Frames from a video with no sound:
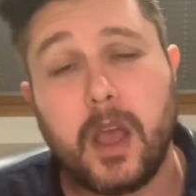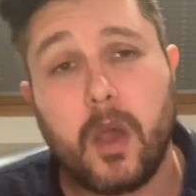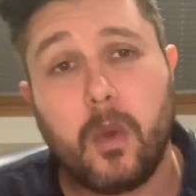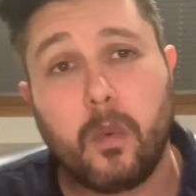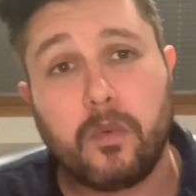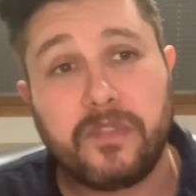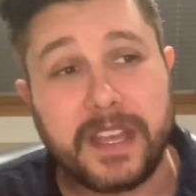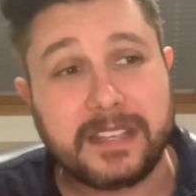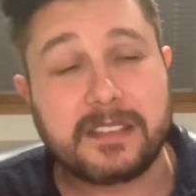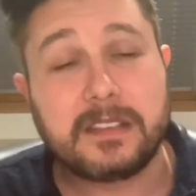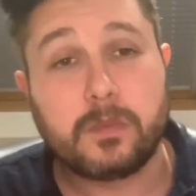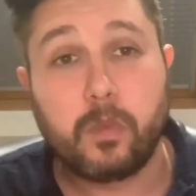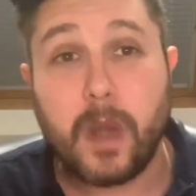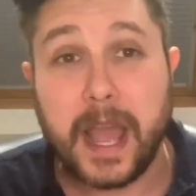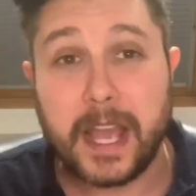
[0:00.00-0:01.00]
this
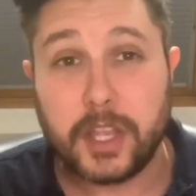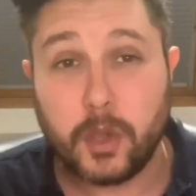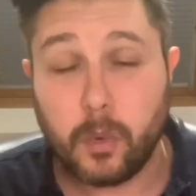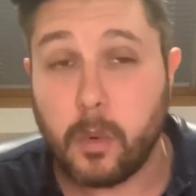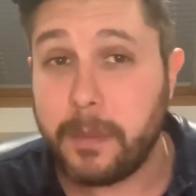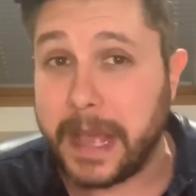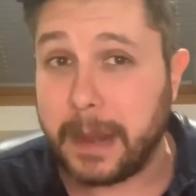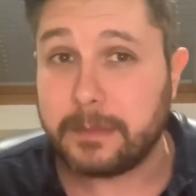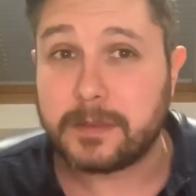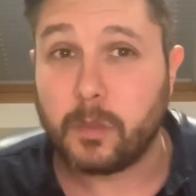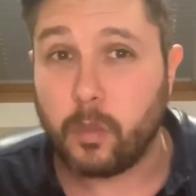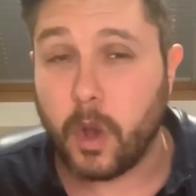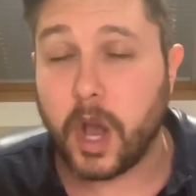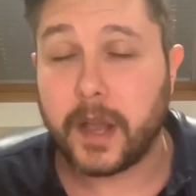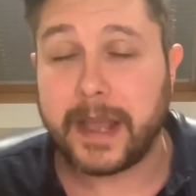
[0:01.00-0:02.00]
is where you will be able to
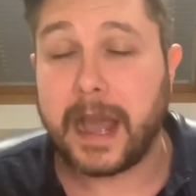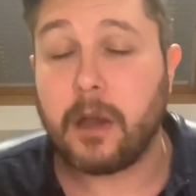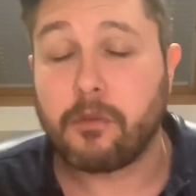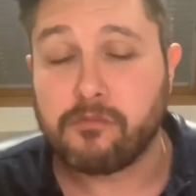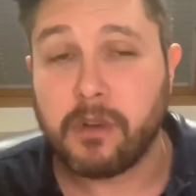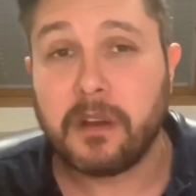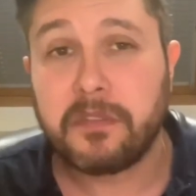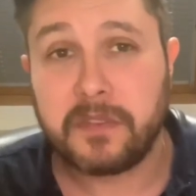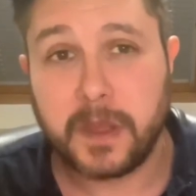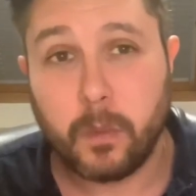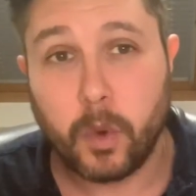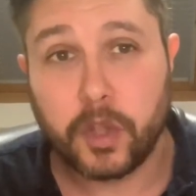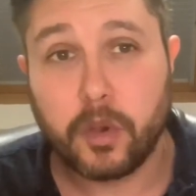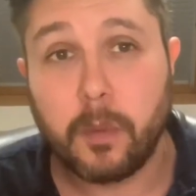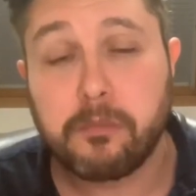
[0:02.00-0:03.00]
work out roughly
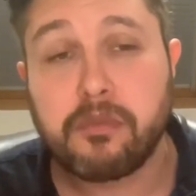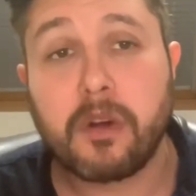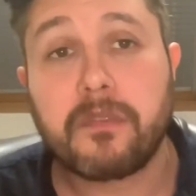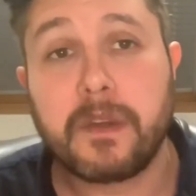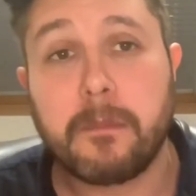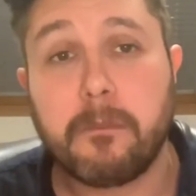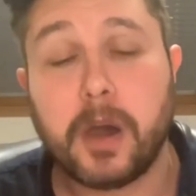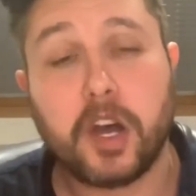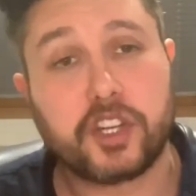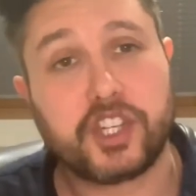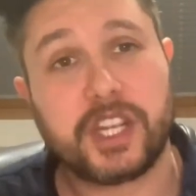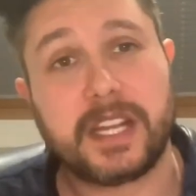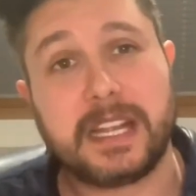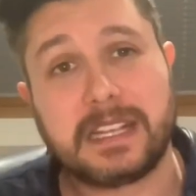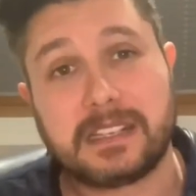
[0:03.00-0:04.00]
what your profit
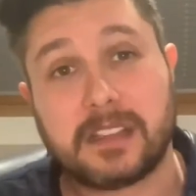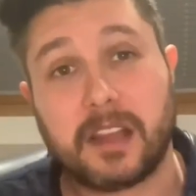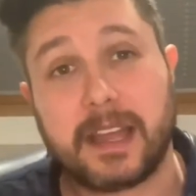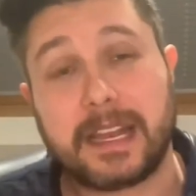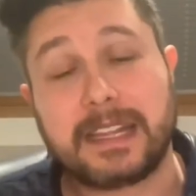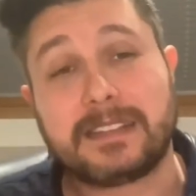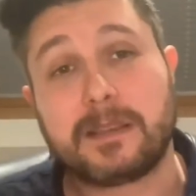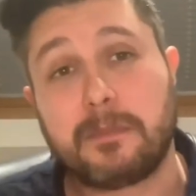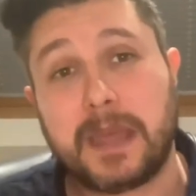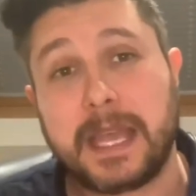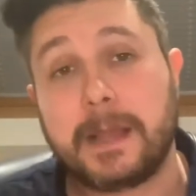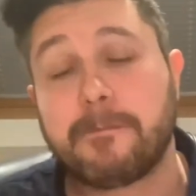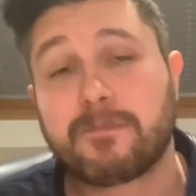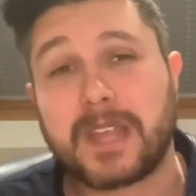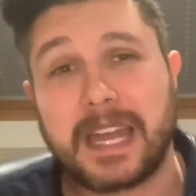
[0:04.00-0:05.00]
margin is likely to
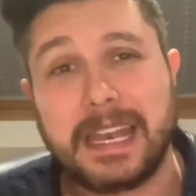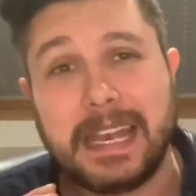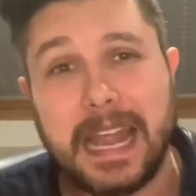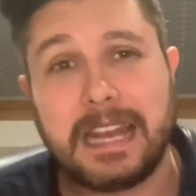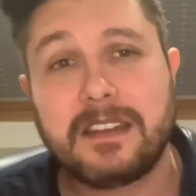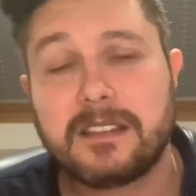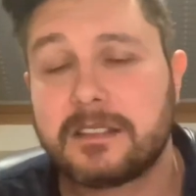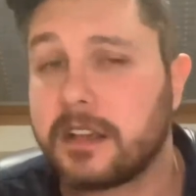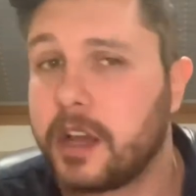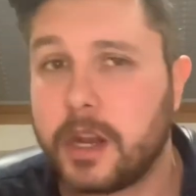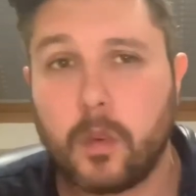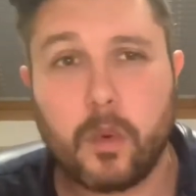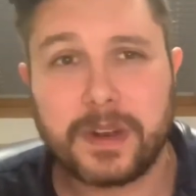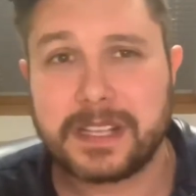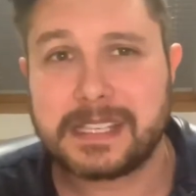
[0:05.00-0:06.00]
be. And lenders are going
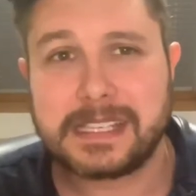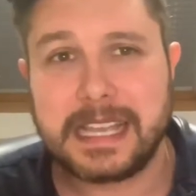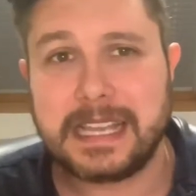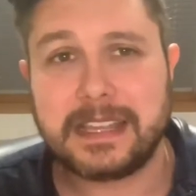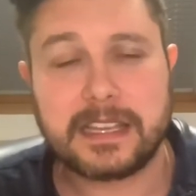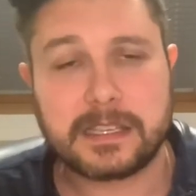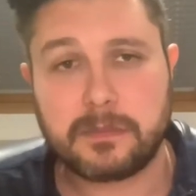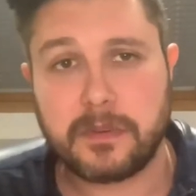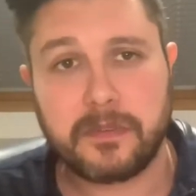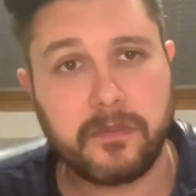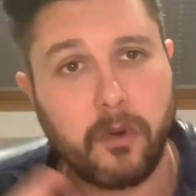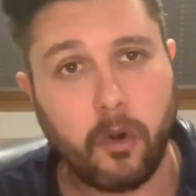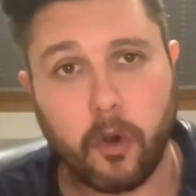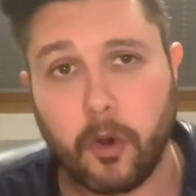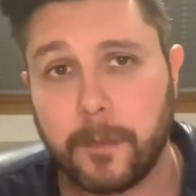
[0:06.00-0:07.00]
to want to see this
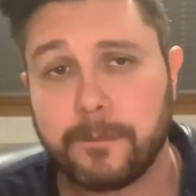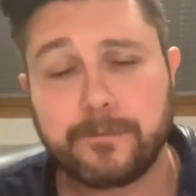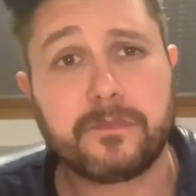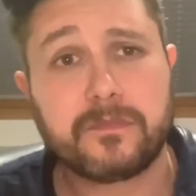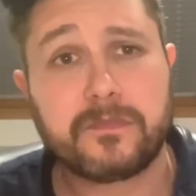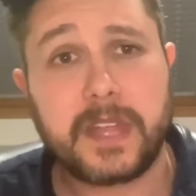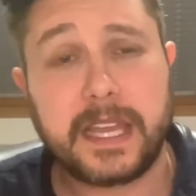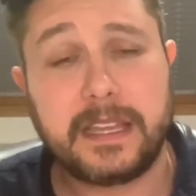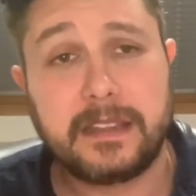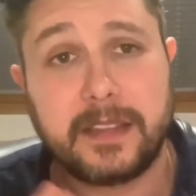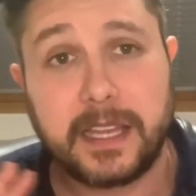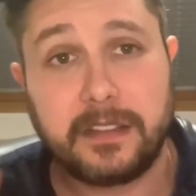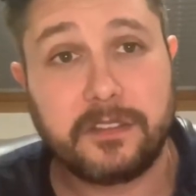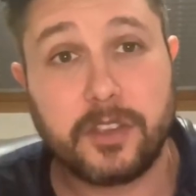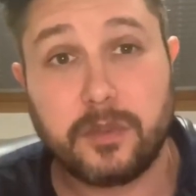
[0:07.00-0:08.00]
before
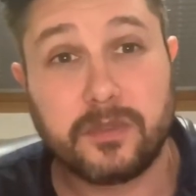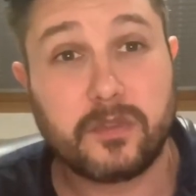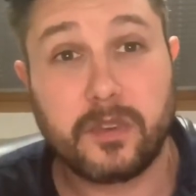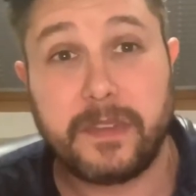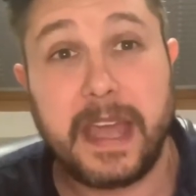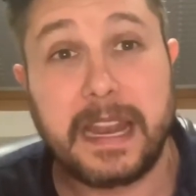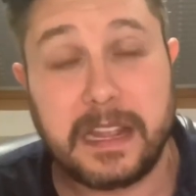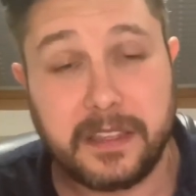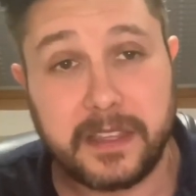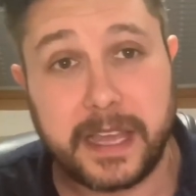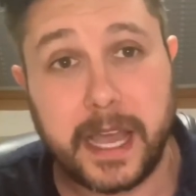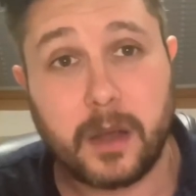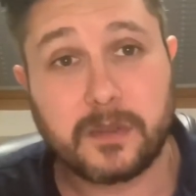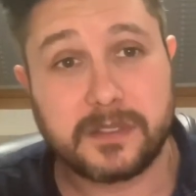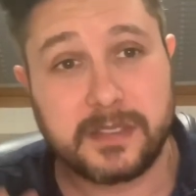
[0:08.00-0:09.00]
they do sort of anything
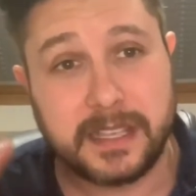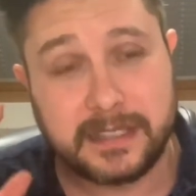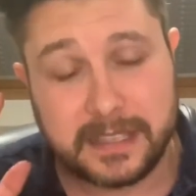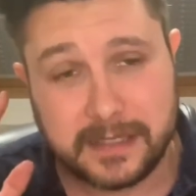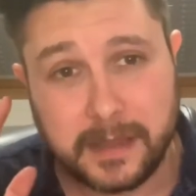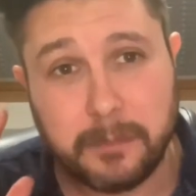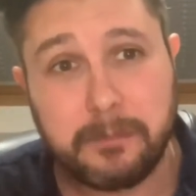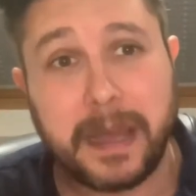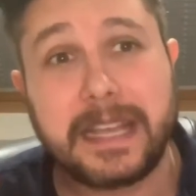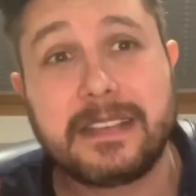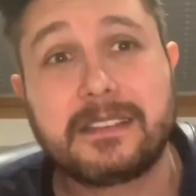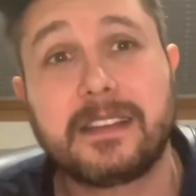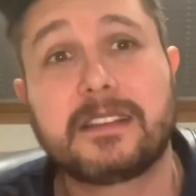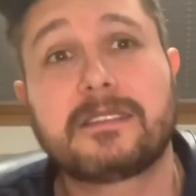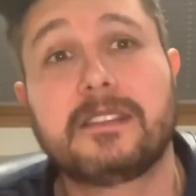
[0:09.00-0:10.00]
else. This is the
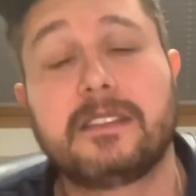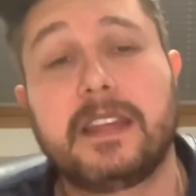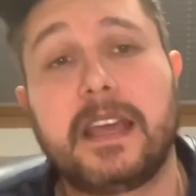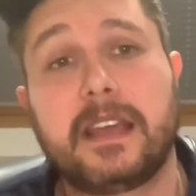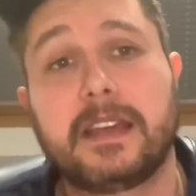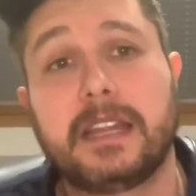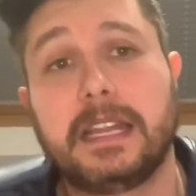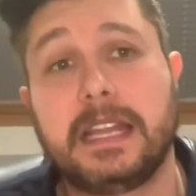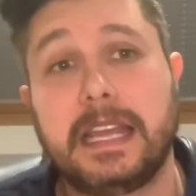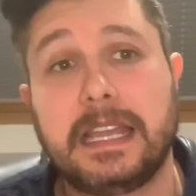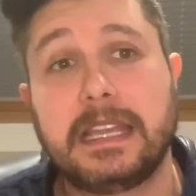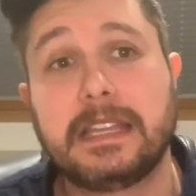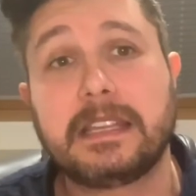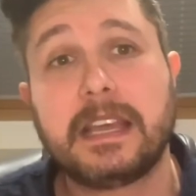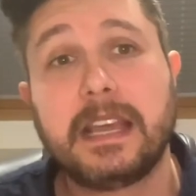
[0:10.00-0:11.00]
basics that they're going to
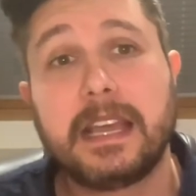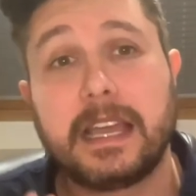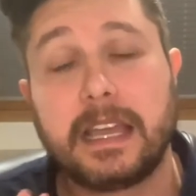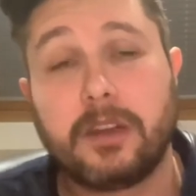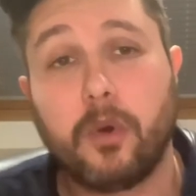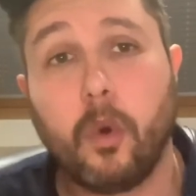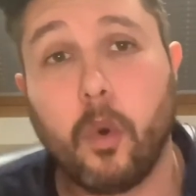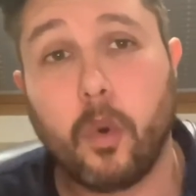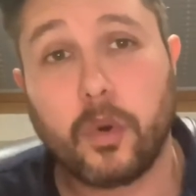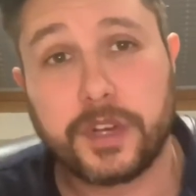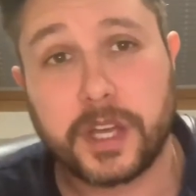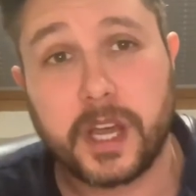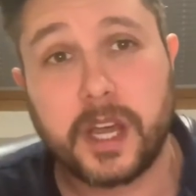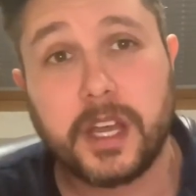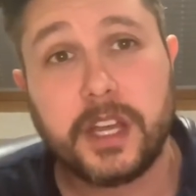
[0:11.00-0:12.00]
need in
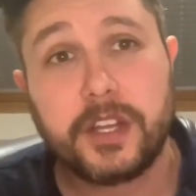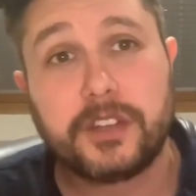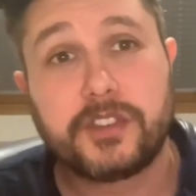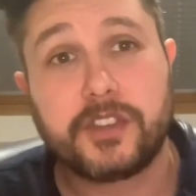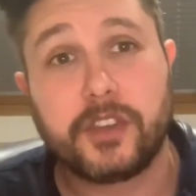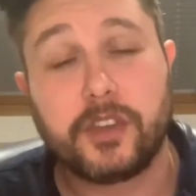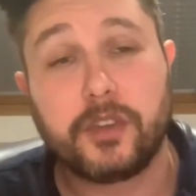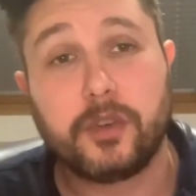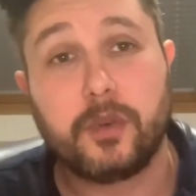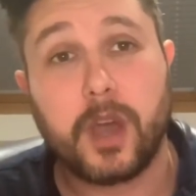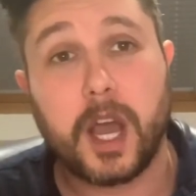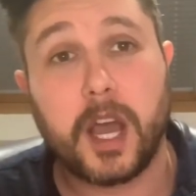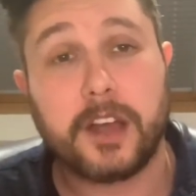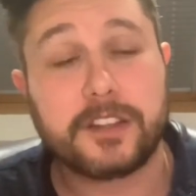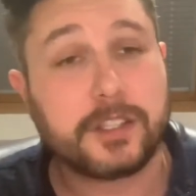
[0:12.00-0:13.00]
order
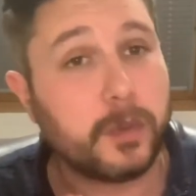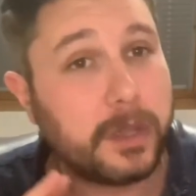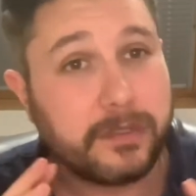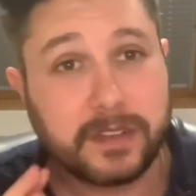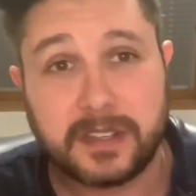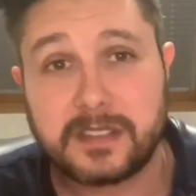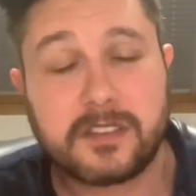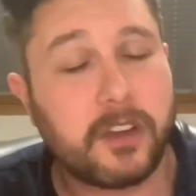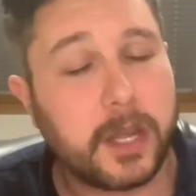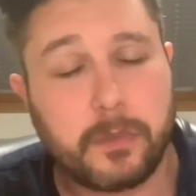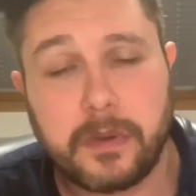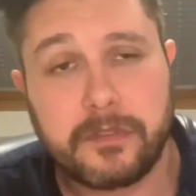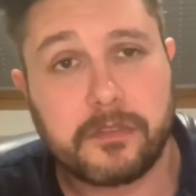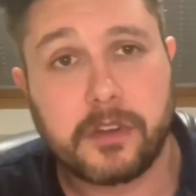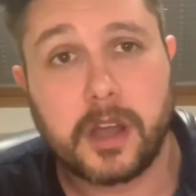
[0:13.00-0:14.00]
to even decide
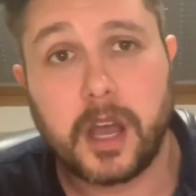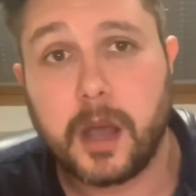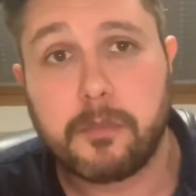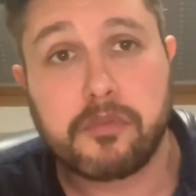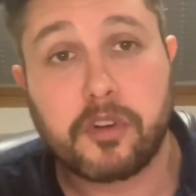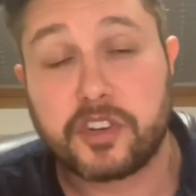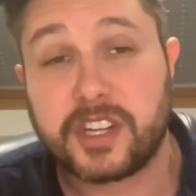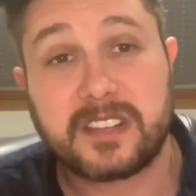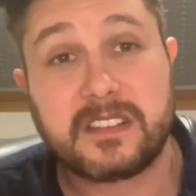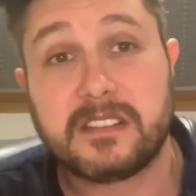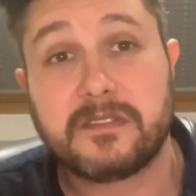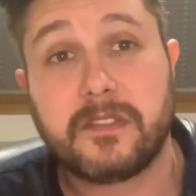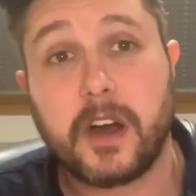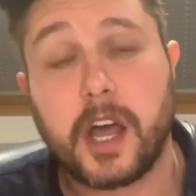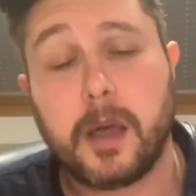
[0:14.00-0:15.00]
whether a project is
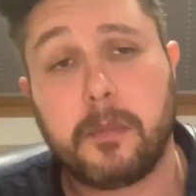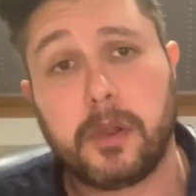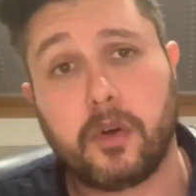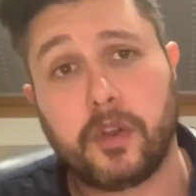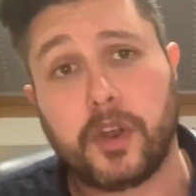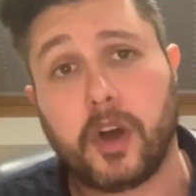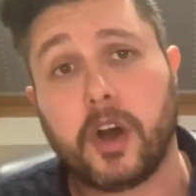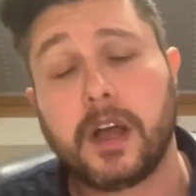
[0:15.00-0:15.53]
viable or not.